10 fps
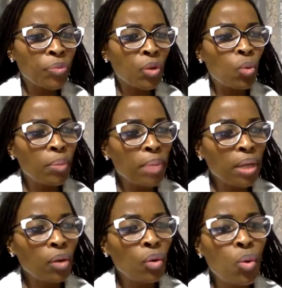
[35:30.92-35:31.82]

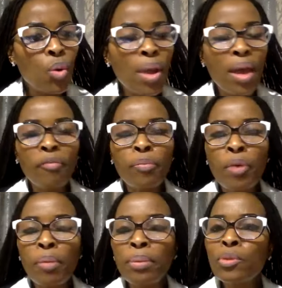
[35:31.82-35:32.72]
women who have
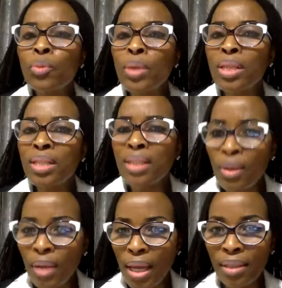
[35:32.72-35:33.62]
problems with
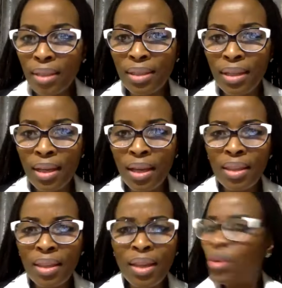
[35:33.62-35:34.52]
cellulite
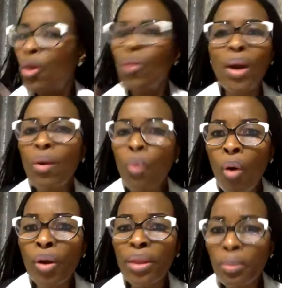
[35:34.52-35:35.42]
they don't want to
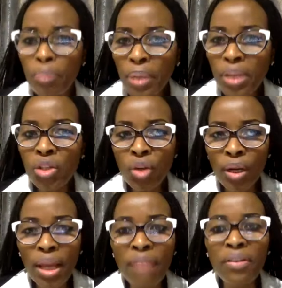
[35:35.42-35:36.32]
walk on the beach
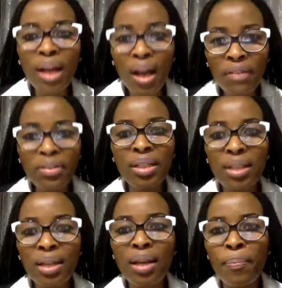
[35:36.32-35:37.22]
not having covered
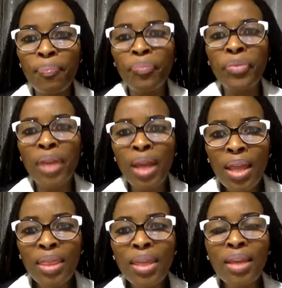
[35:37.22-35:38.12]
um,
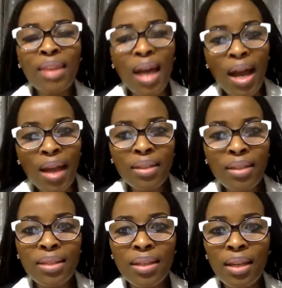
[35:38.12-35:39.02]
their
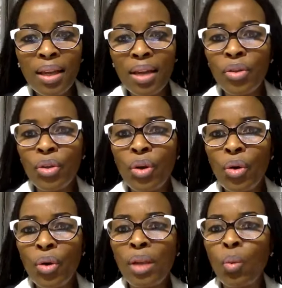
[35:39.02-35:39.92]
thighs uh, you
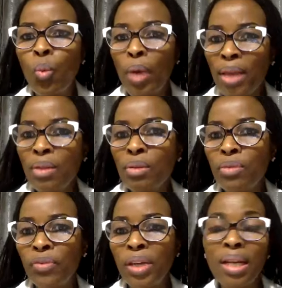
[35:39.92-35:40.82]
know they'll wear
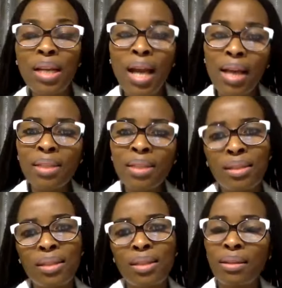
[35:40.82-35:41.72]
those very nice
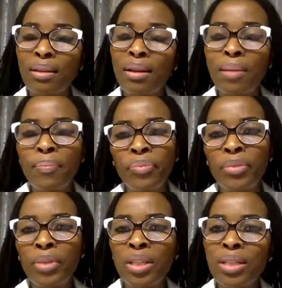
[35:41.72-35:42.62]
uh,
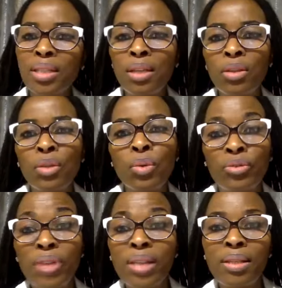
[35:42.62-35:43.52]
um, see-through
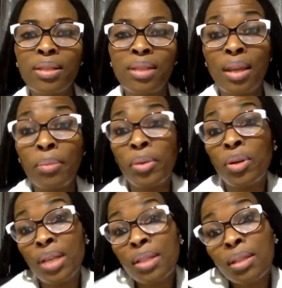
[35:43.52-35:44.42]
dresses and then
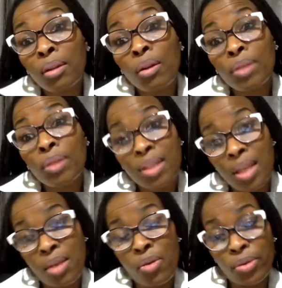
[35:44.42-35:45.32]
because that's the closest
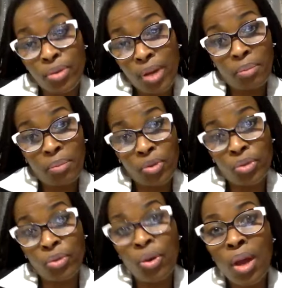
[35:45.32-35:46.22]
that they're going to come
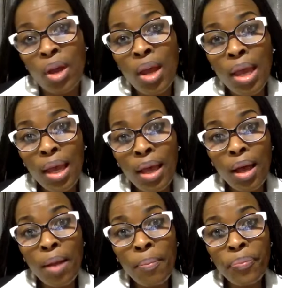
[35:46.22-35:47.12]
to uh,
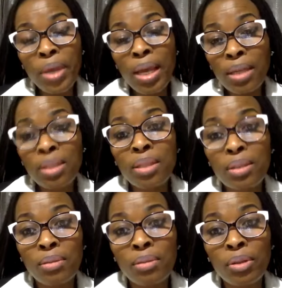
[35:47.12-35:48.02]
um, as
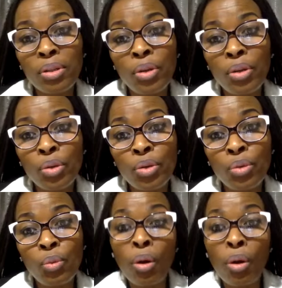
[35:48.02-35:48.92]
you know to
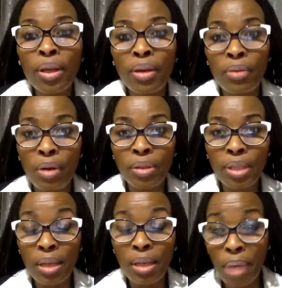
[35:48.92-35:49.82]
walking around
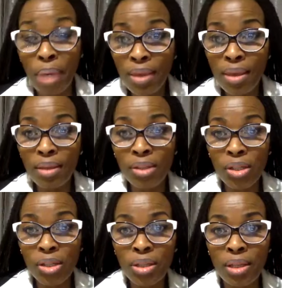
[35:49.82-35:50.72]
in a bather
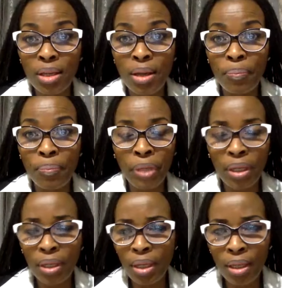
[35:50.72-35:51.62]
just um,
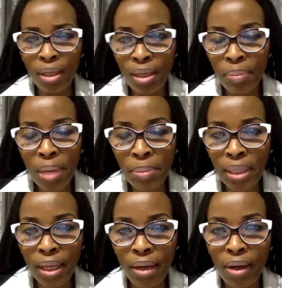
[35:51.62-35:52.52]
in, in in a
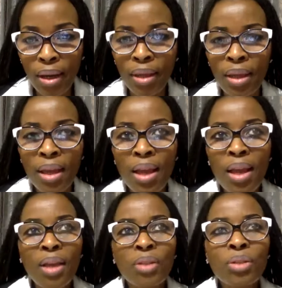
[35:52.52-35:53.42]
public area
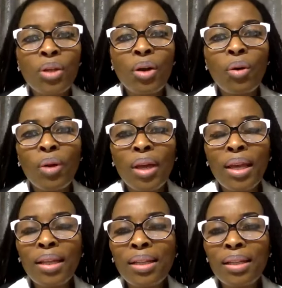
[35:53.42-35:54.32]
so
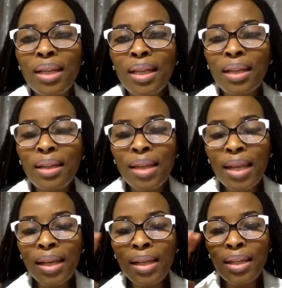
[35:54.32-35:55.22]
it
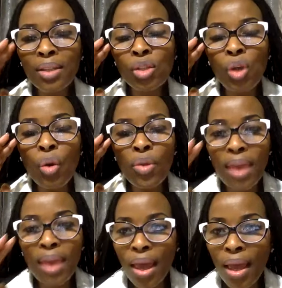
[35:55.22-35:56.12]
it, it's so
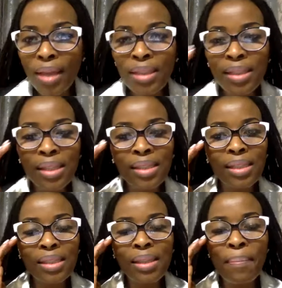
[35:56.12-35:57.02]
there. It, it's
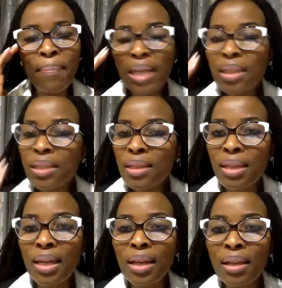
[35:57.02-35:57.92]
it's a mental
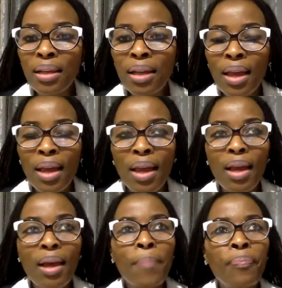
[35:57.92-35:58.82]
thing.
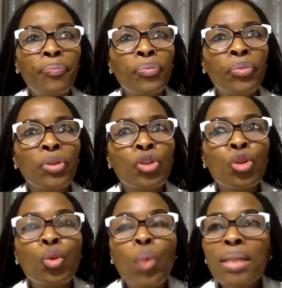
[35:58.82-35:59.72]
Um,
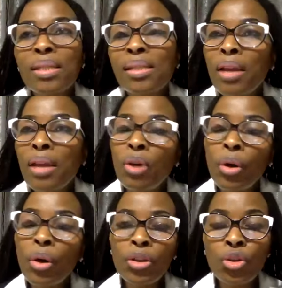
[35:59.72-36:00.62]
should one say no, it